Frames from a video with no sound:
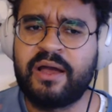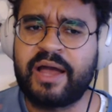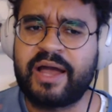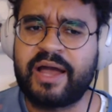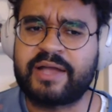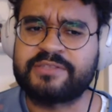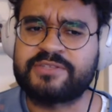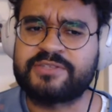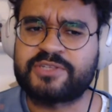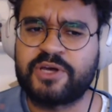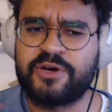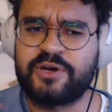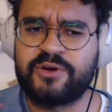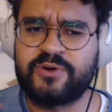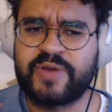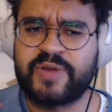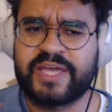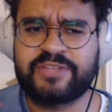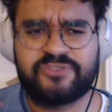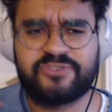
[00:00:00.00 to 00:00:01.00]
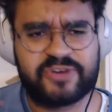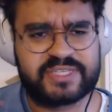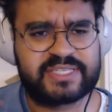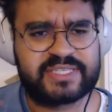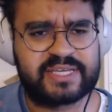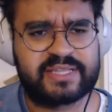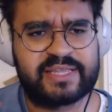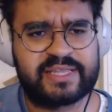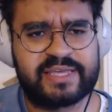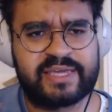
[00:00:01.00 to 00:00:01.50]
And so,
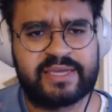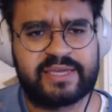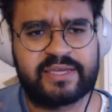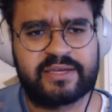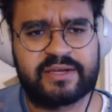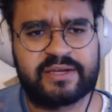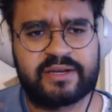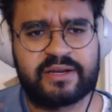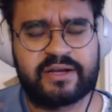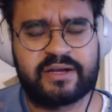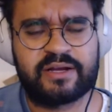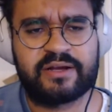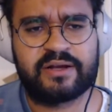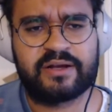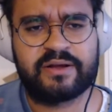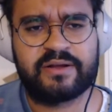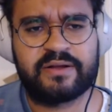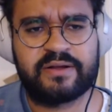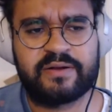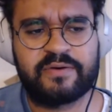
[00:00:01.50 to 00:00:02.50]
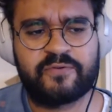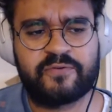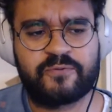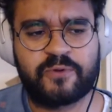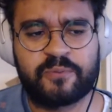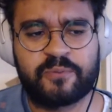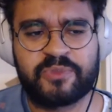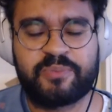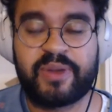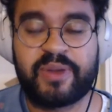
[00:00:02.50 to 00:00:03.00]
interestingly,
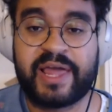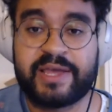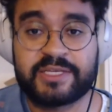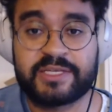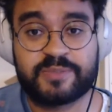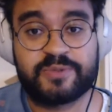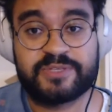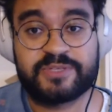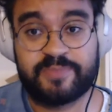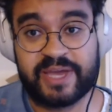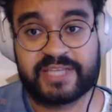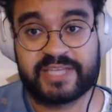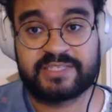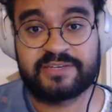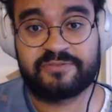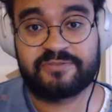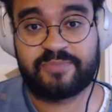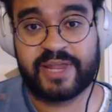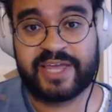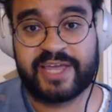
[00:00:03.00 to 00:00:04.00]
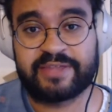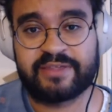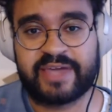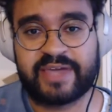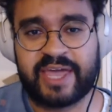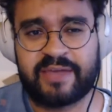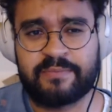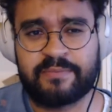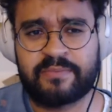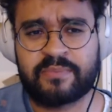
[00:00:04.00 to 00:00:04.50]
from the player's perspective playing the
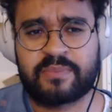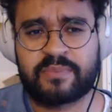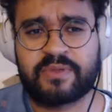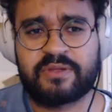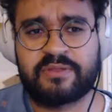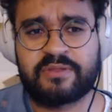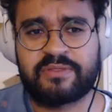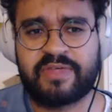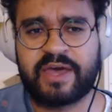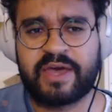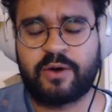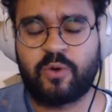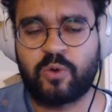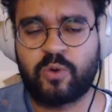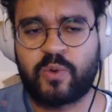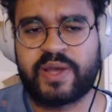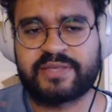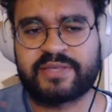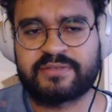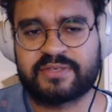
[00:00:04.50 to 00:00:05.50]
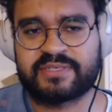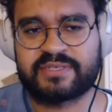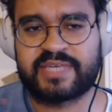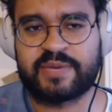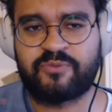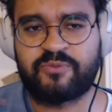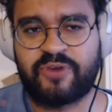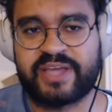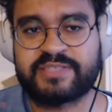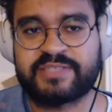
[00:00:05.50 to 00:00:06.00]
game, they're always the
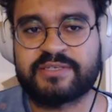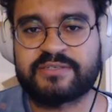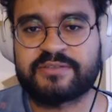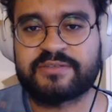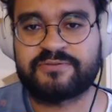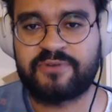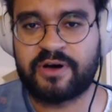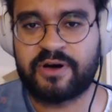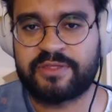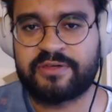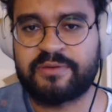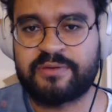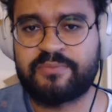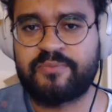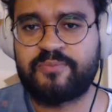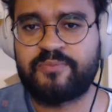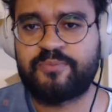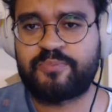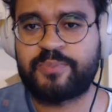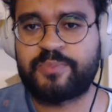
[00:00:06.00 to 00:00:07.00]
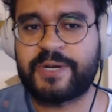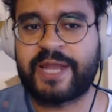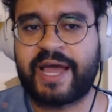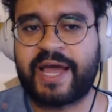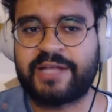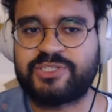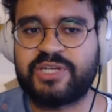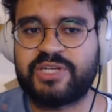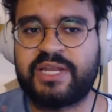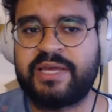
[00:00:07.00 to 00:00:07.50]
same race as the father. But
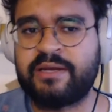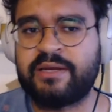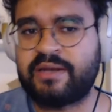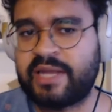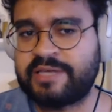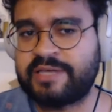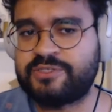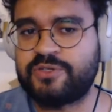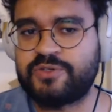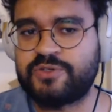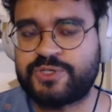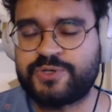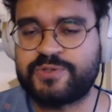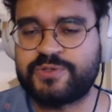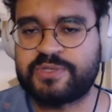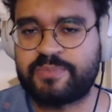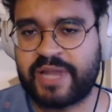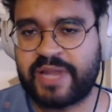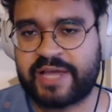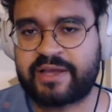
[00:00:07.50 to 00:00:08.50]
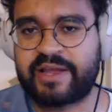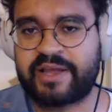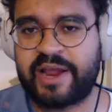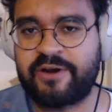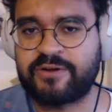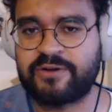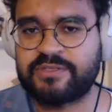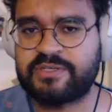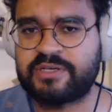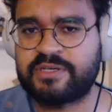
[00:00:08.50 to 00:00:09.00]
actually, unless you choose a black
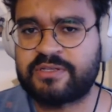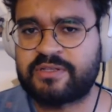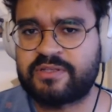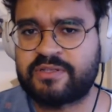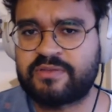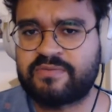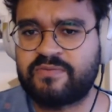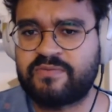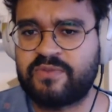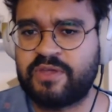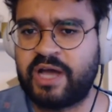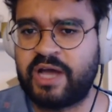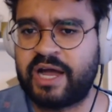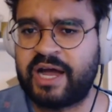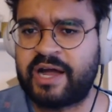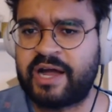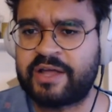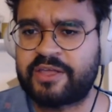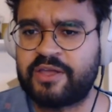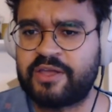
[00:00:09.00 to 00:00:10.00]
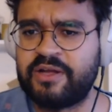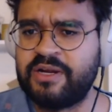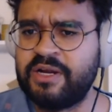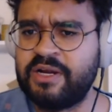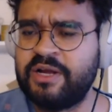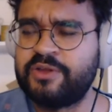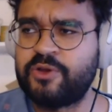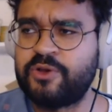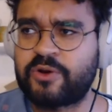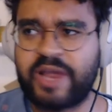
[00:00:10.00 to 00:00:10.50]
character, uh,
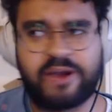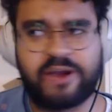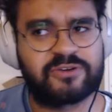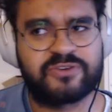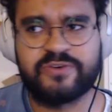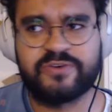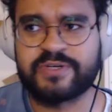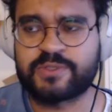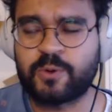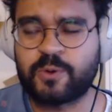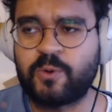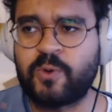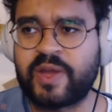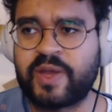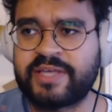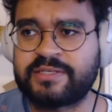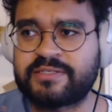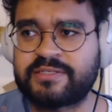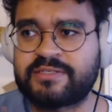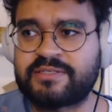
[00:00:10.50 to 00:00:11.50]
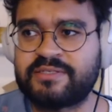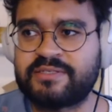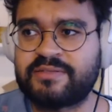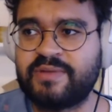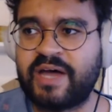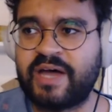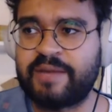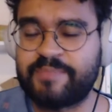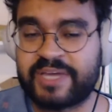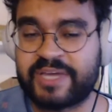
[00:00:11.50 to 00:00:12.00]
your character is always
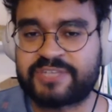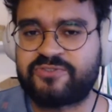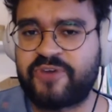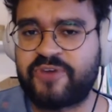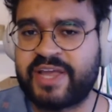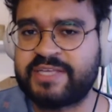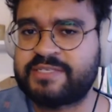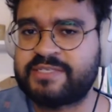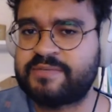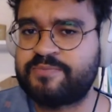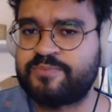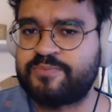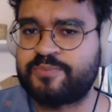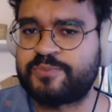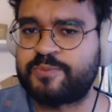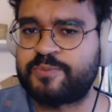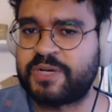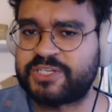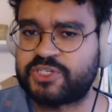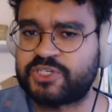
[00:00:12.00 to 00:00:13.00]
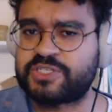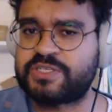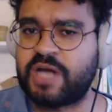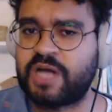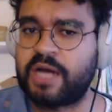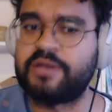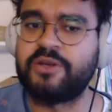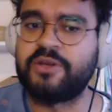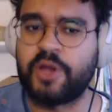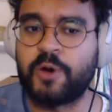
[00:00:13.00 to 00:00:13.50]
mixed race, but just
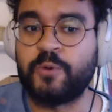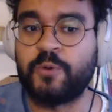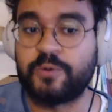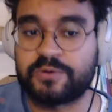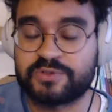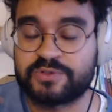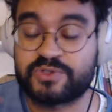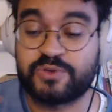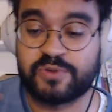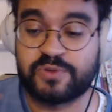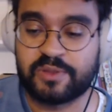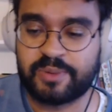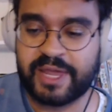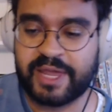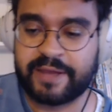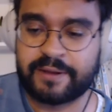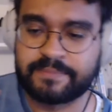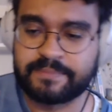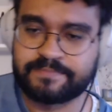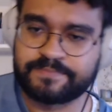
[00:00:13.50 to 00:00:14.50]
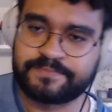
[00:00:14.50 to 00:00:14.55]
unknown to the player.